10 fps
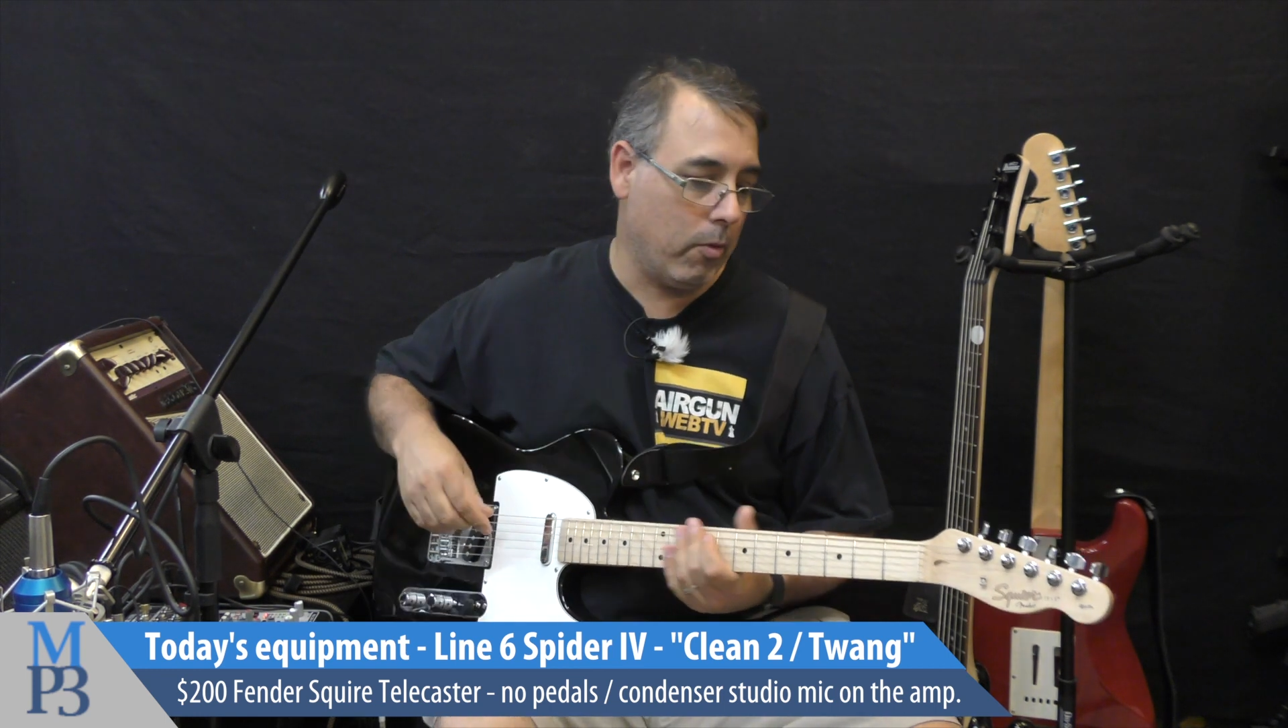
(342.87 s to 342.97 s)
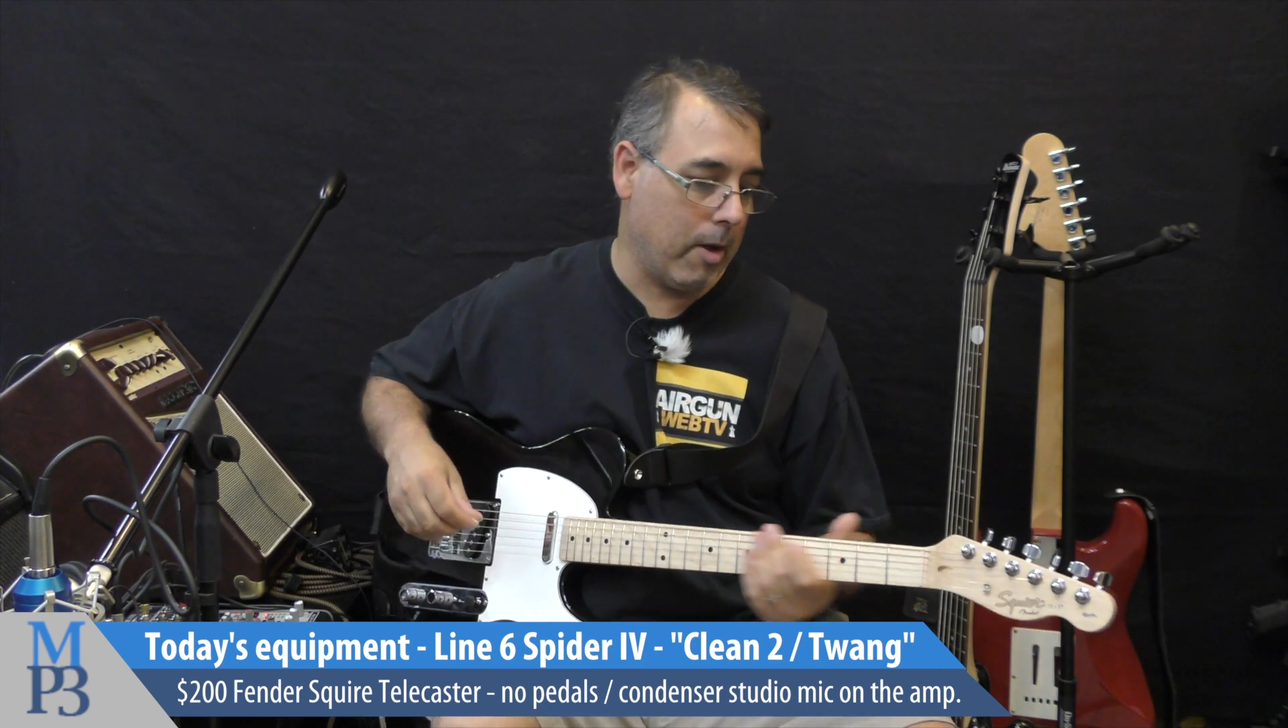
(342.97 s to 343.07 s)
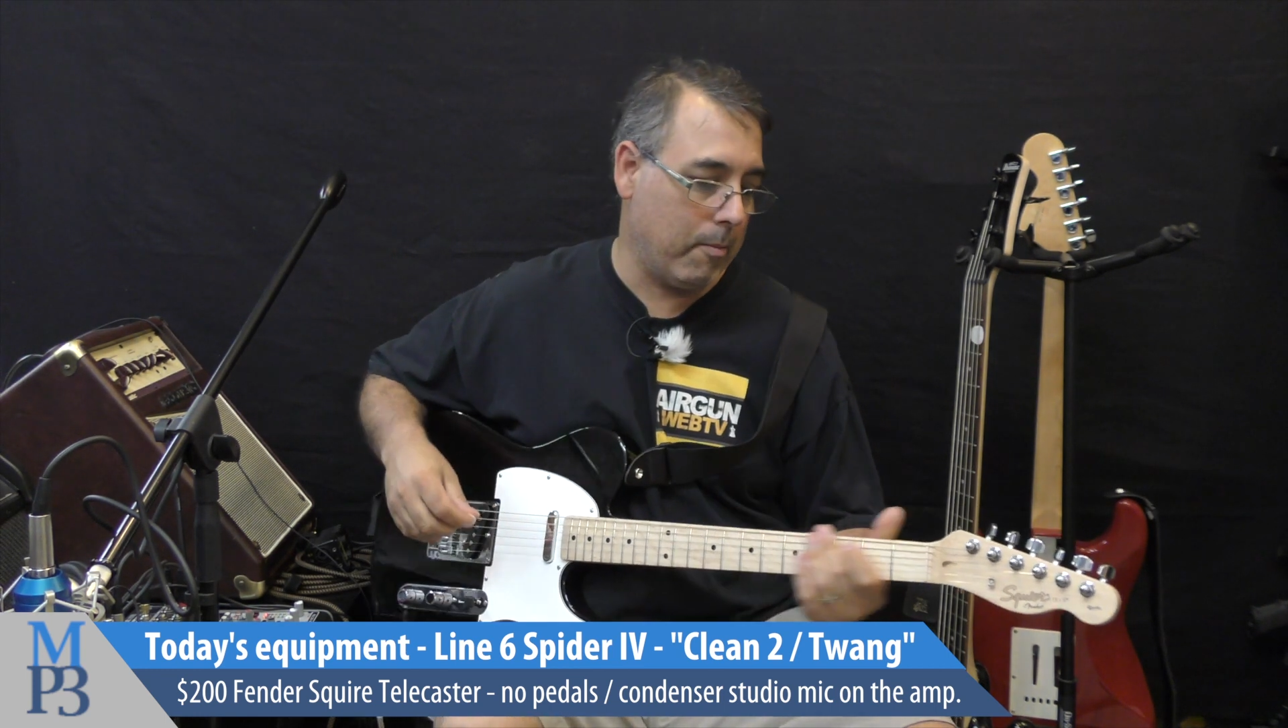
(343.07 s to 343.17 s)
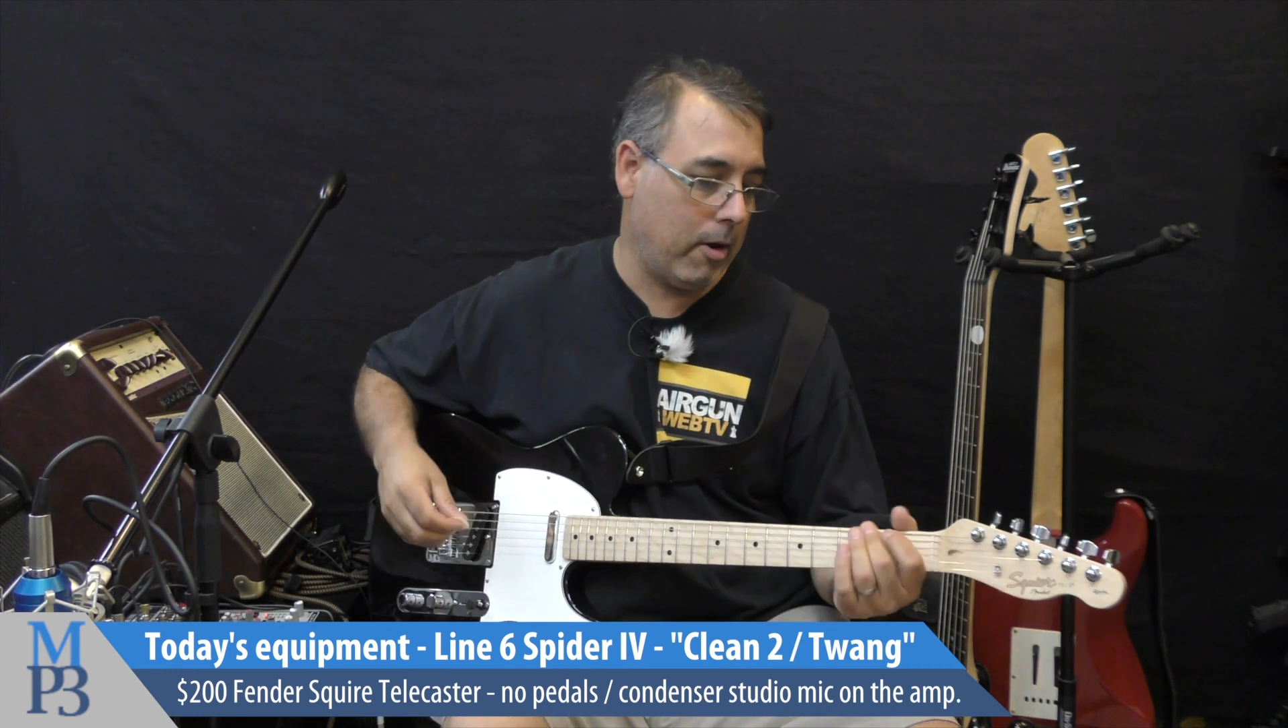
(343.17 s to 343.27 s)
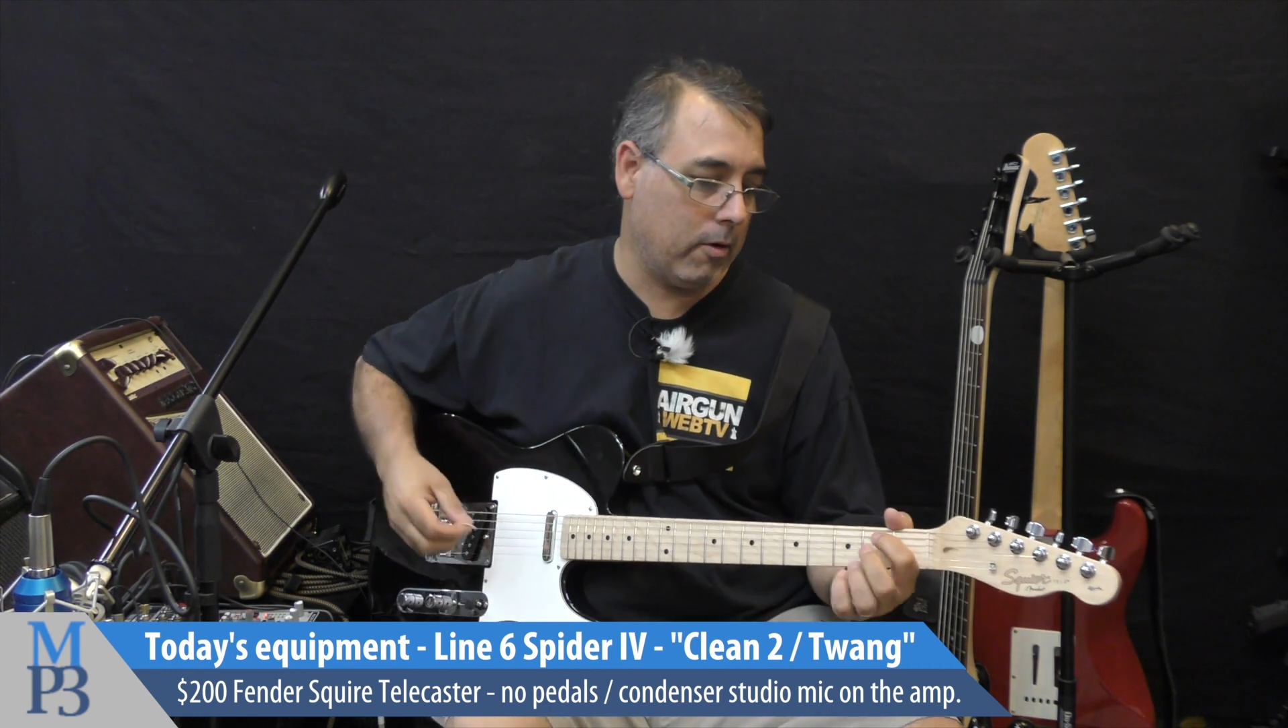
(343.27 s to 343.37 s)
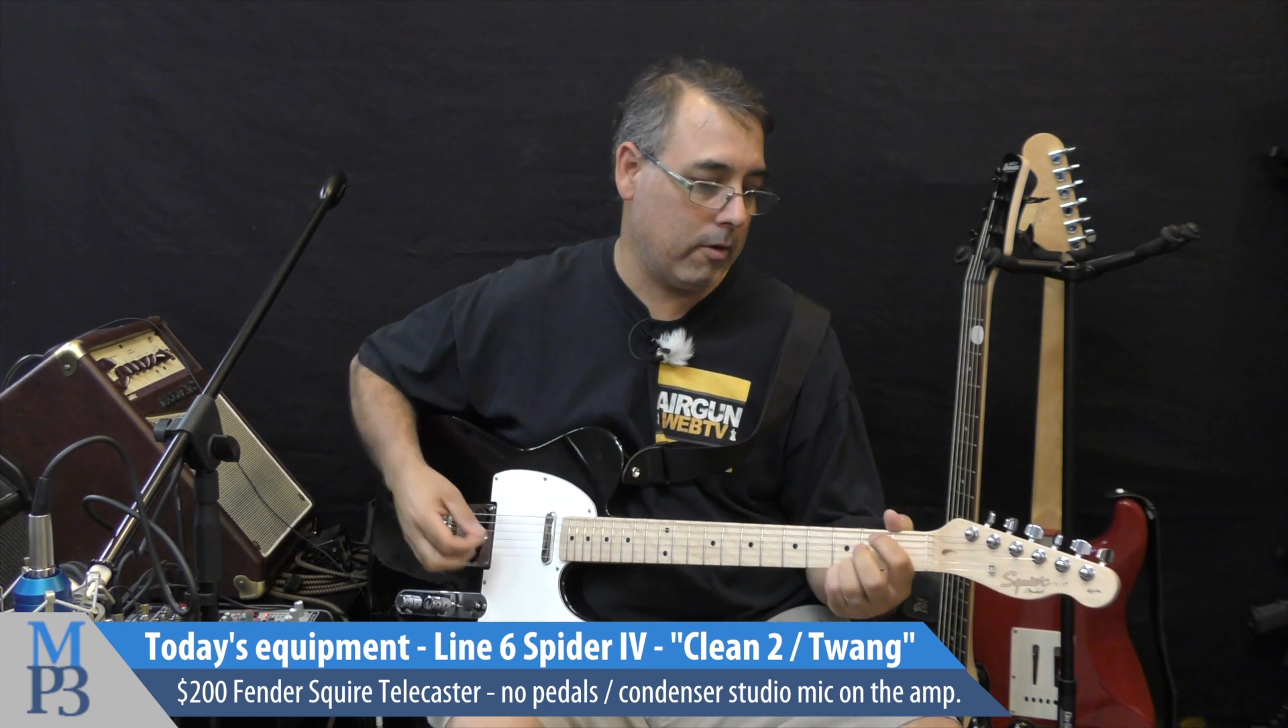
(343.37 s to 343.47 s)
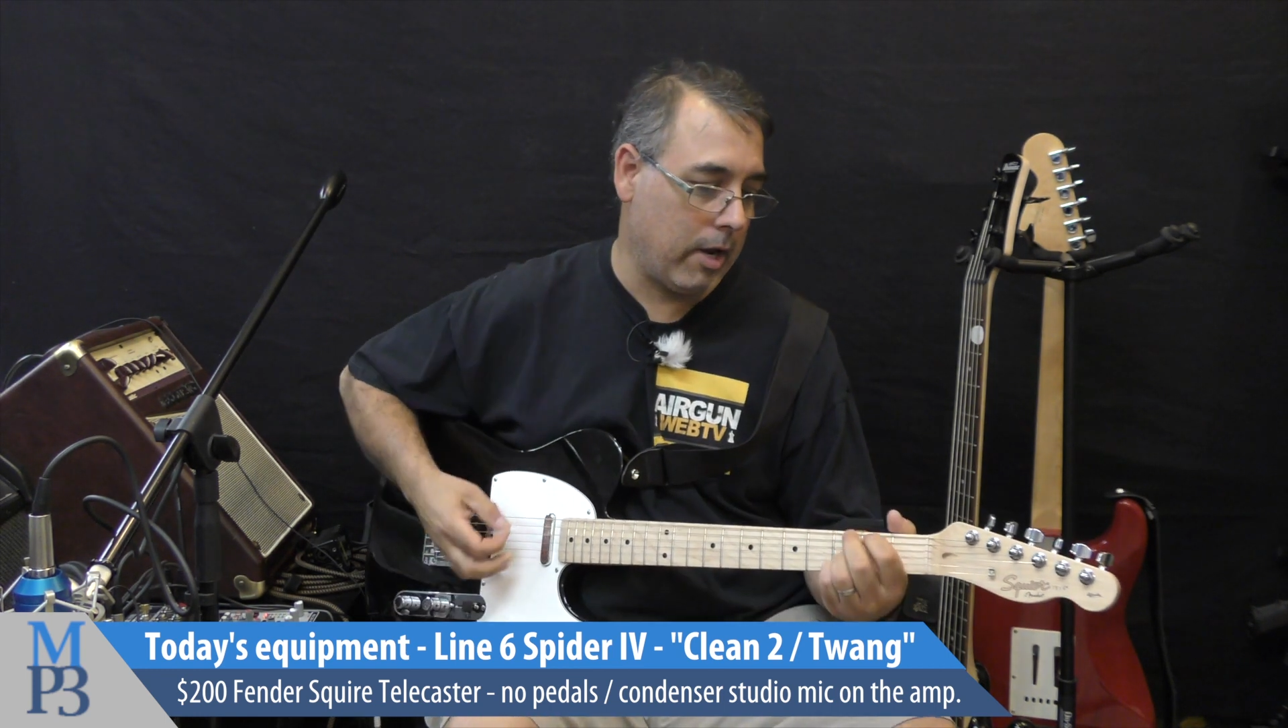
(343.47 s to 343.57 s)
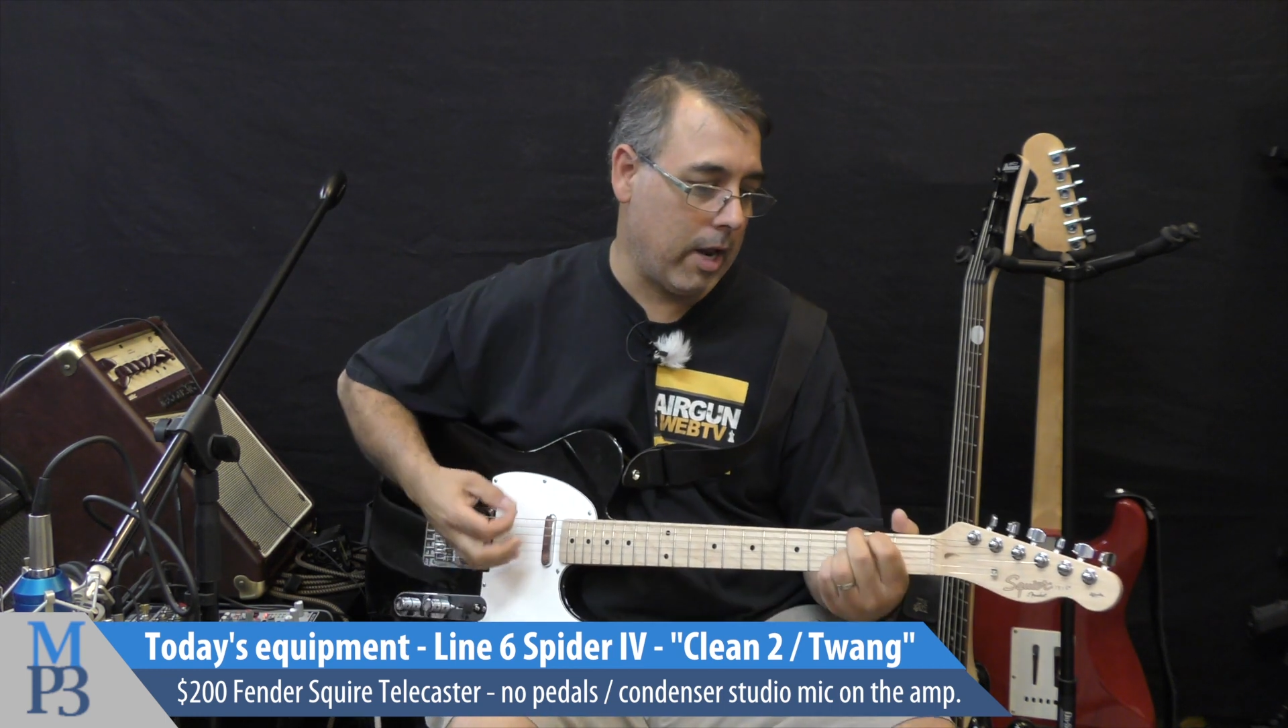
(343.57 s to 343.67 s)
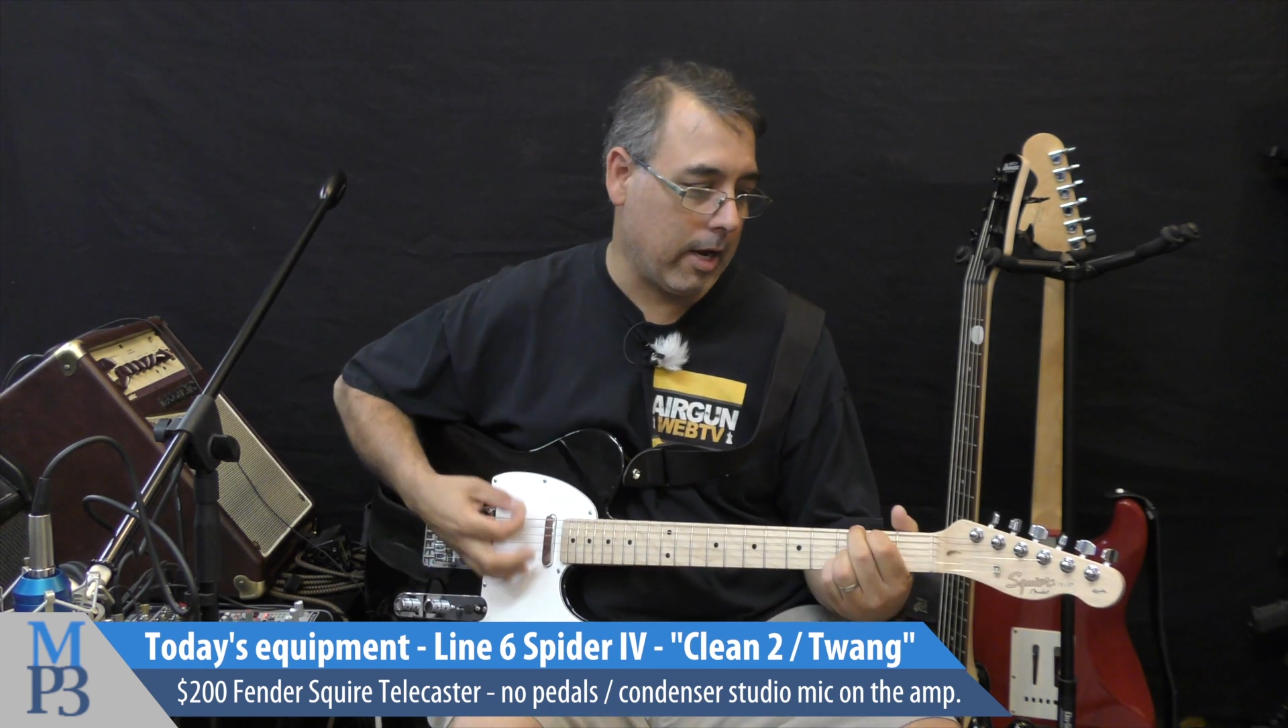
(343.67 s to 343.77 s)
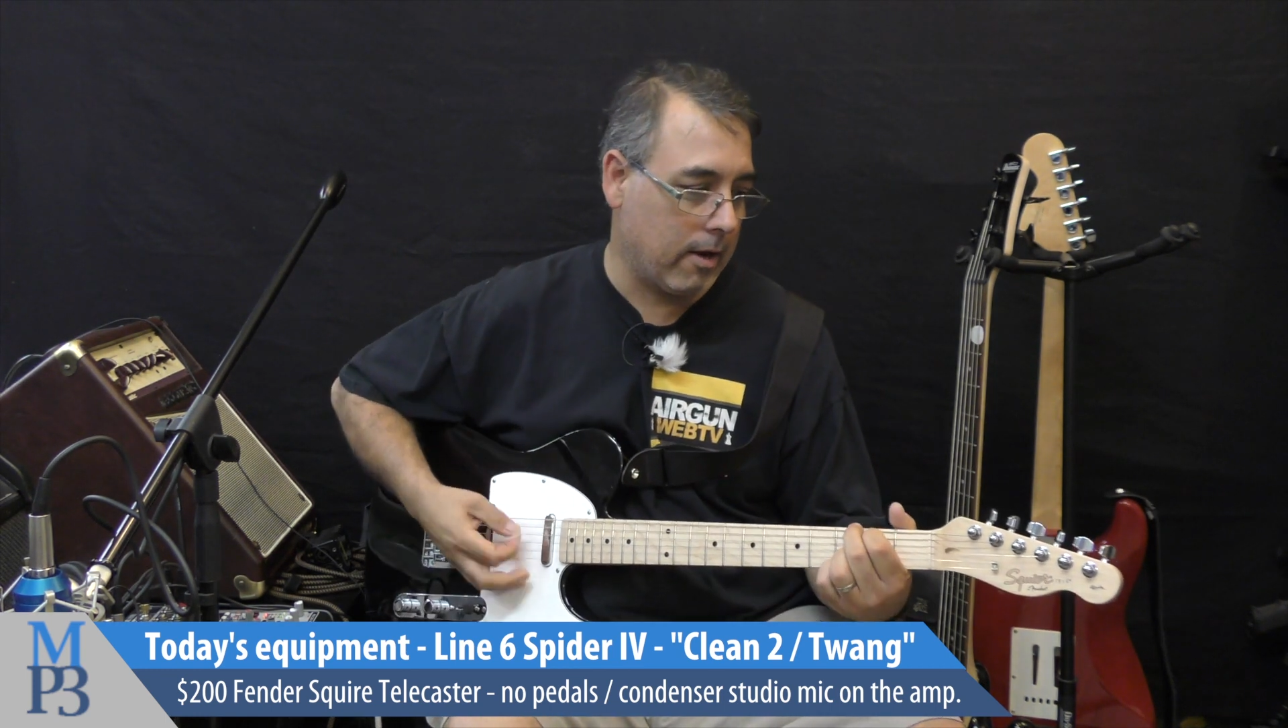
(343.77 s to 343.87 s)
way up here to the
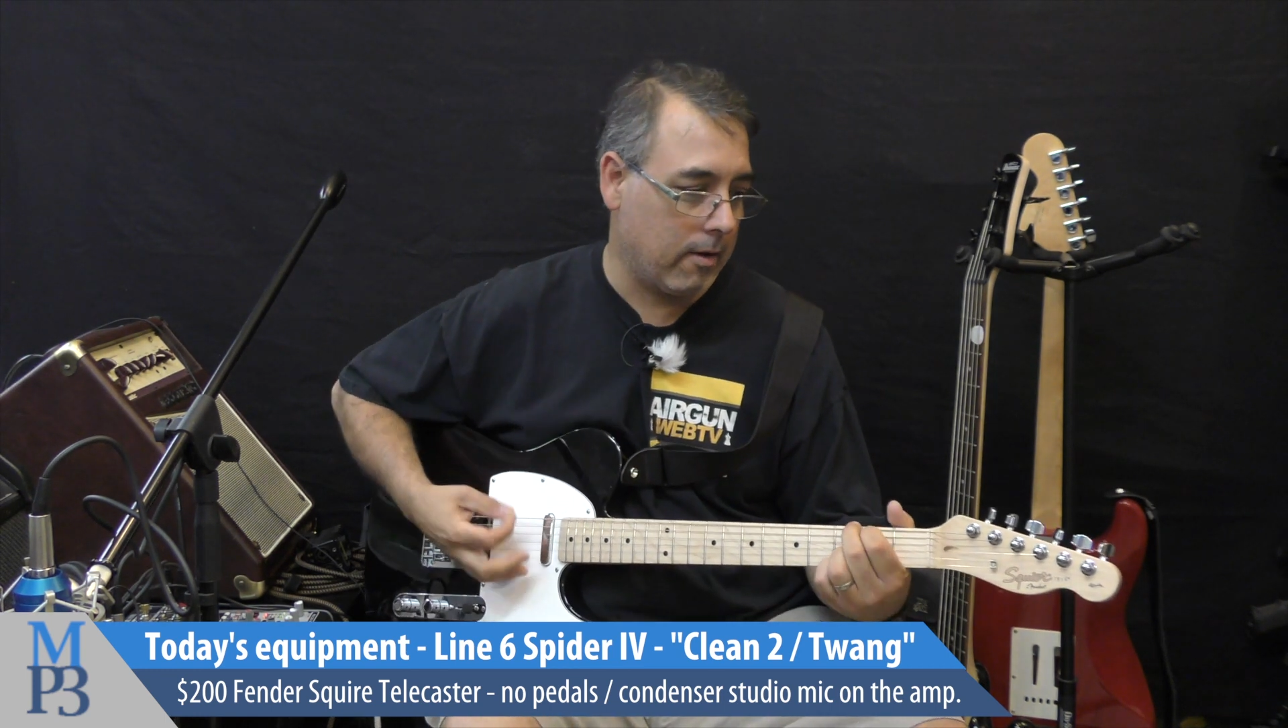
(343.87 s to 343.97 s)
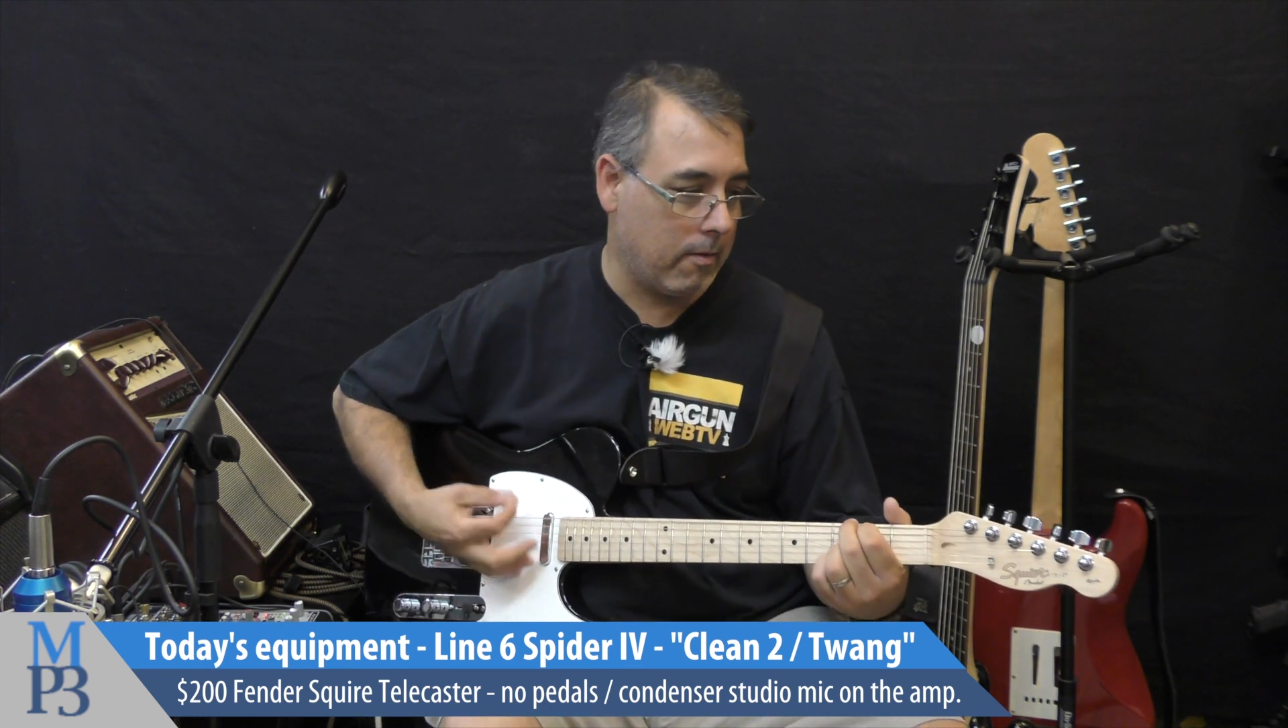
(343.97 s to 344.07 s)
neck.